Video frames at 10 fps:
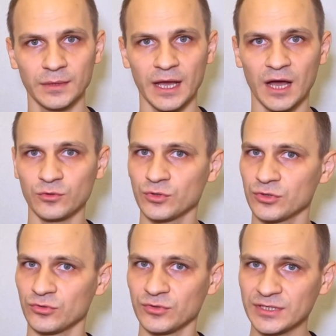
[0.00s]
How do
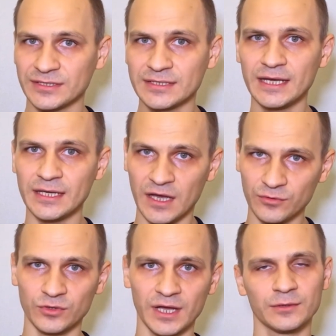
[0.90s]
you do this and how
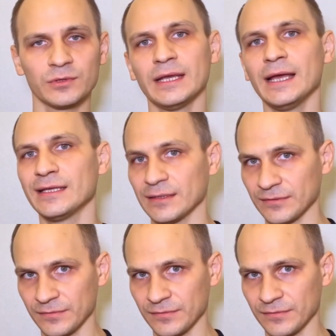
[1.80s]
do you advertise them?